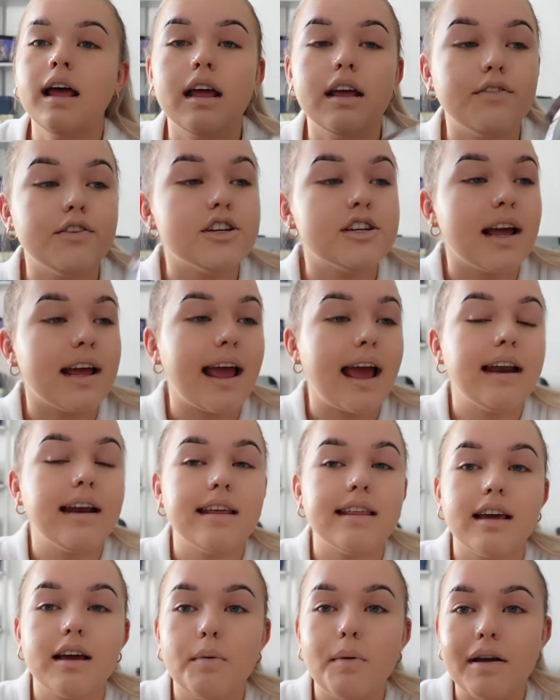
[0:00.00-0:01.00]
If you take
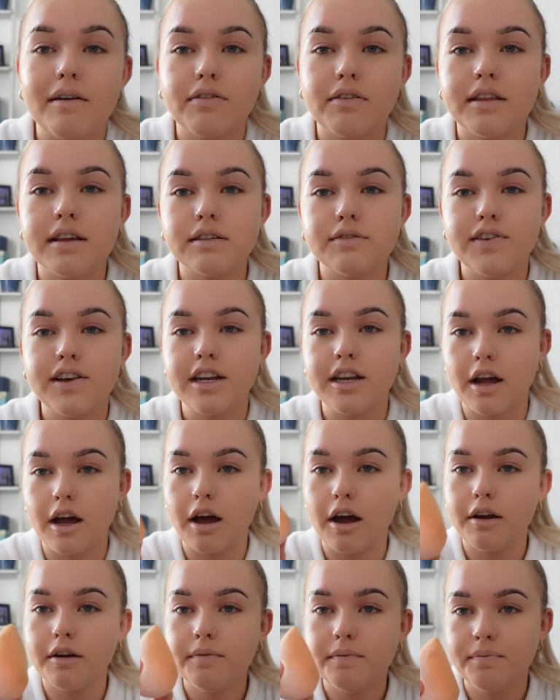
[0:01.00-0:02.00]
anything away from this video,
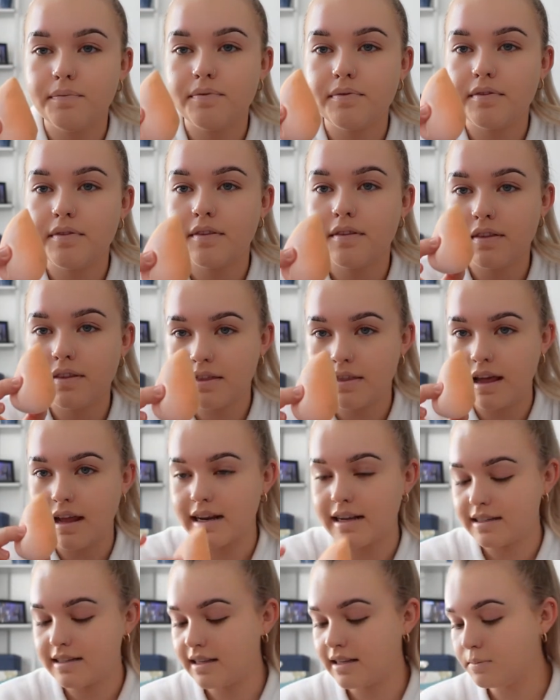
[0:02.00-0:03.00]
then
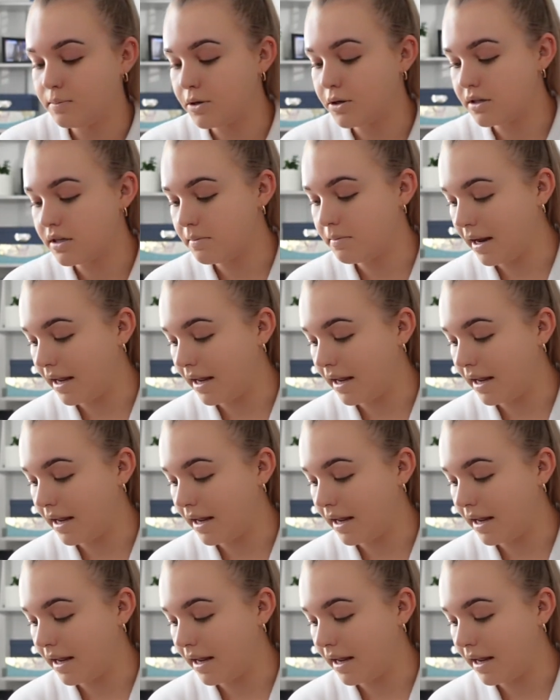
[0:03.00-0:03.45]
it's this Beauty